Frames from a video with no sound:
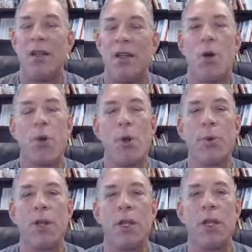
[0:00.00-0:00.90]

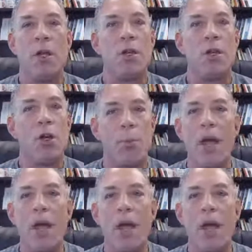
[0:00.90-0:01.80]
appropriately. Your
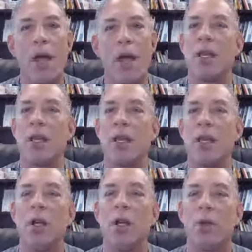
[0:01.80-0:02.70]
brain is thinking
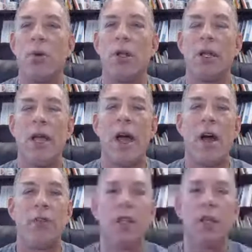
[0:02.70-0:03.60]
really, really
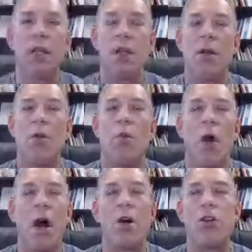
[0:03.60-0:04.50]
heavily
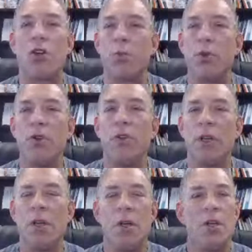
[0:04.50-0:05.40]
while you're moving.
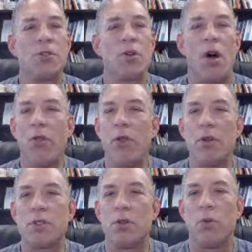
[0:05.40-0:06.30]
So all
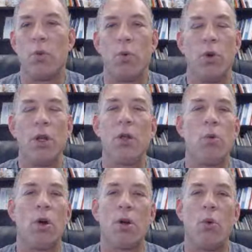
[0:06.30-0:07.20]
those really
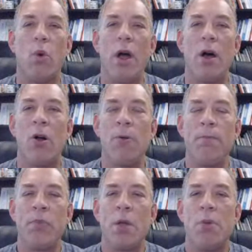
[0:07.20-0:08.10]
work well,
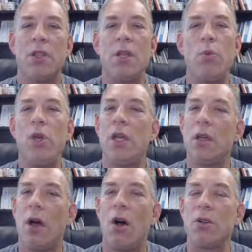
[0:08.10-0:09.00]
but then we can
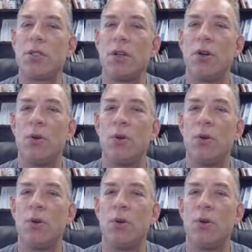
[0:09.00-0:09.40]
also